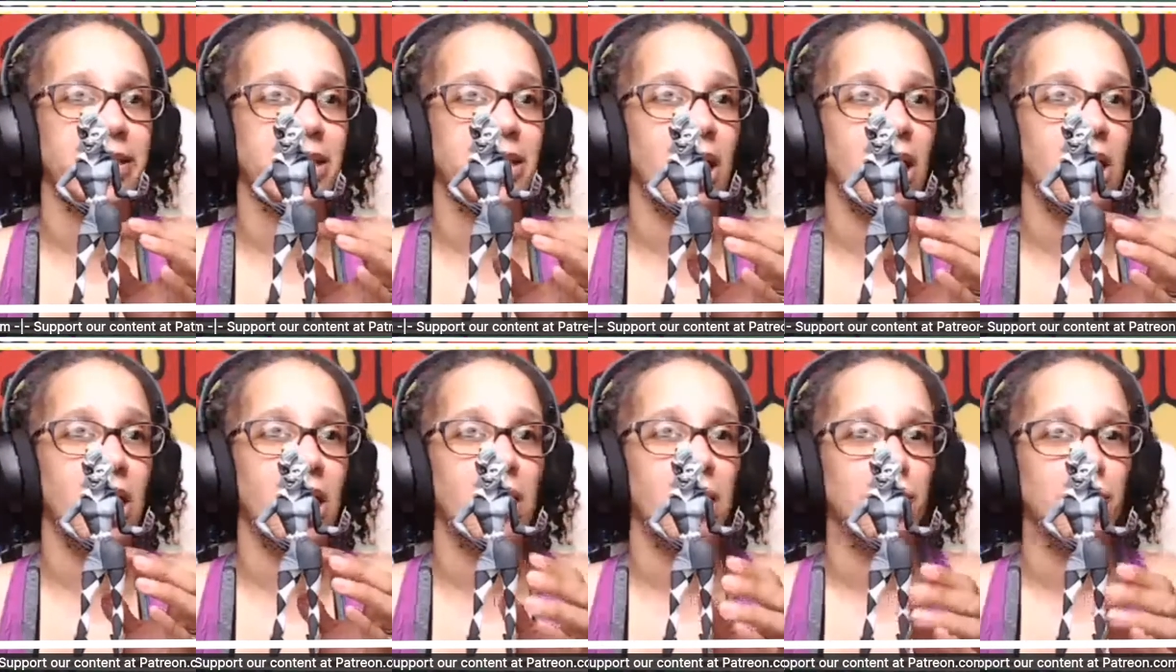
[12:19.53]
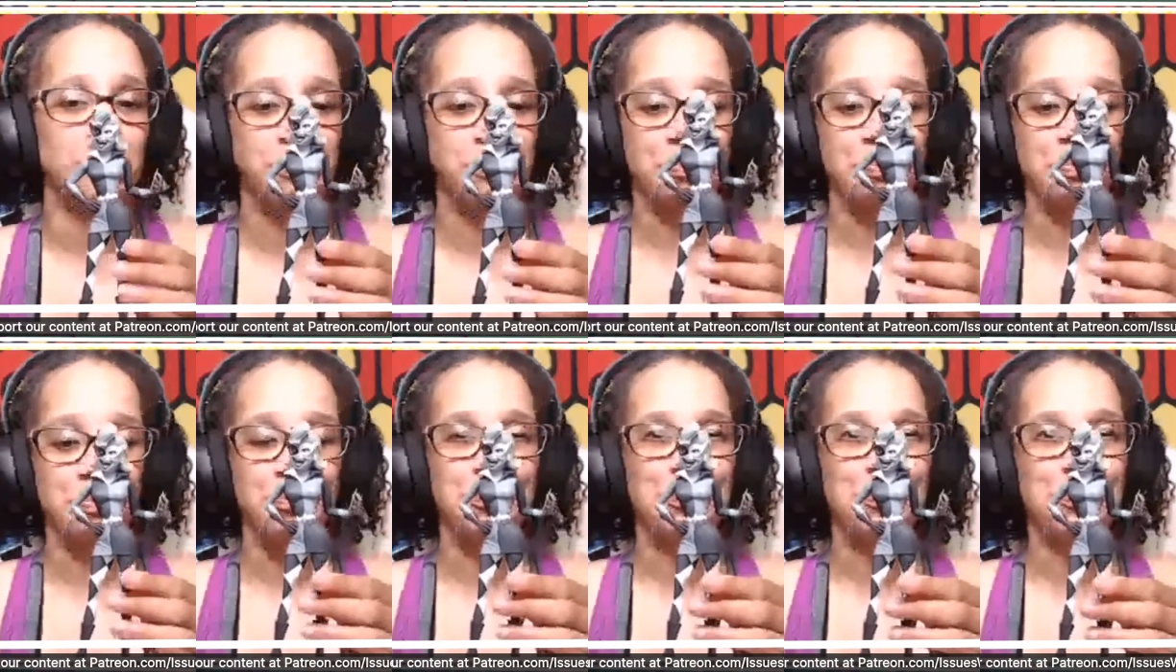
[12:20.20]
Send her hate mail to
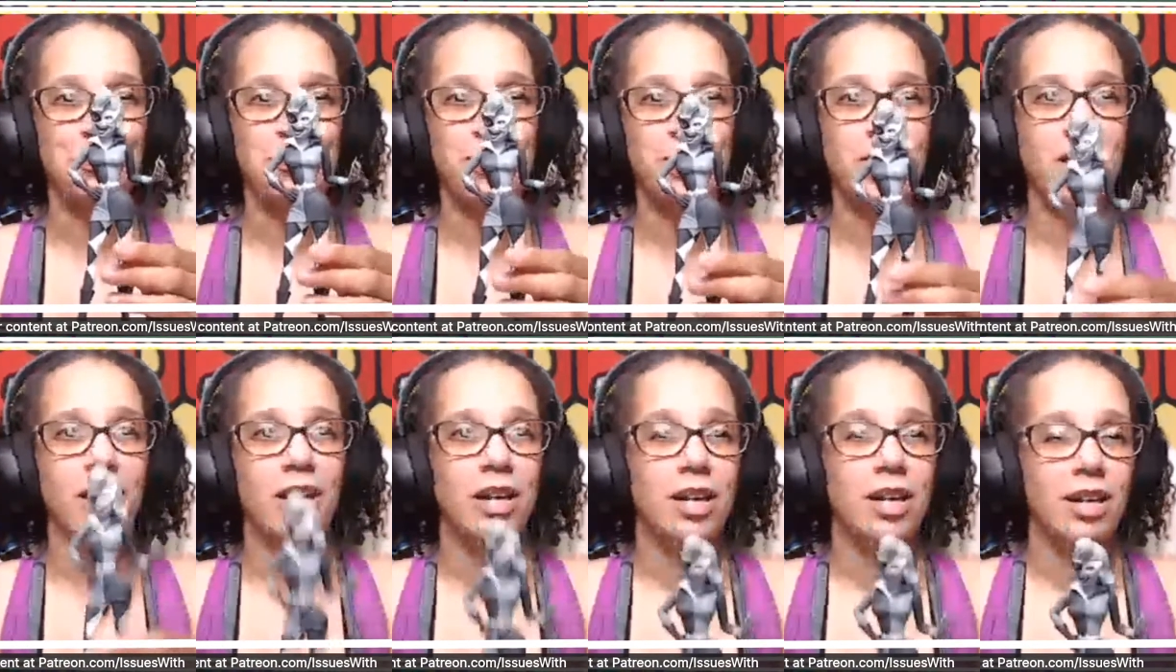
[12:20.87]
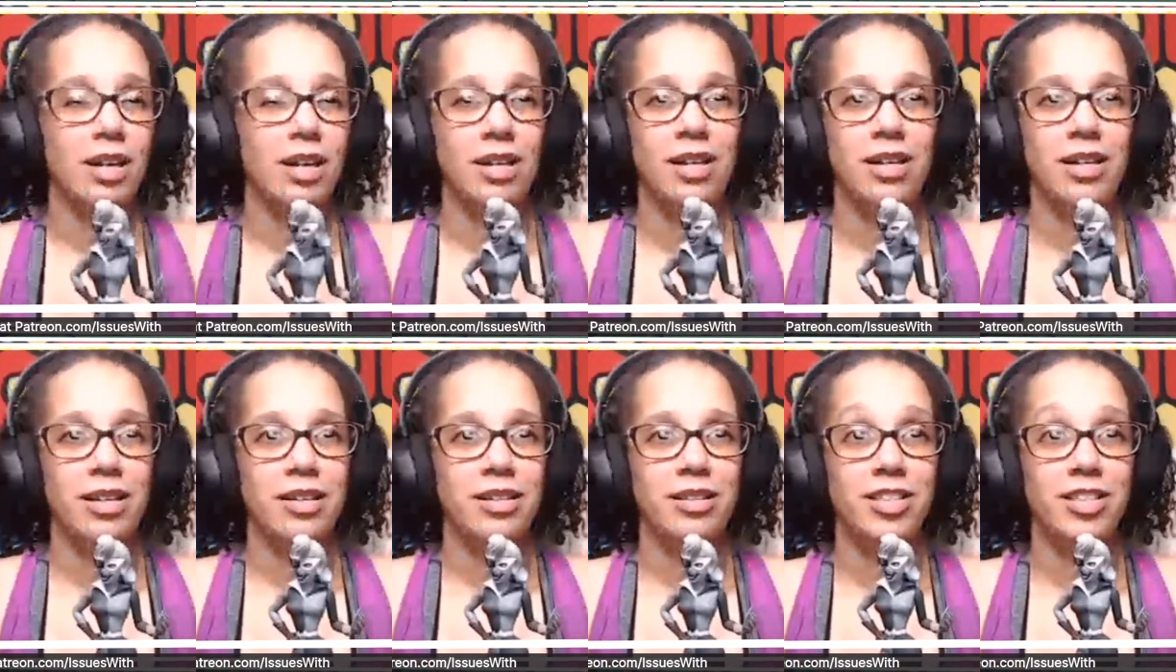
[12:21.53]
Twitter at The Breakdown.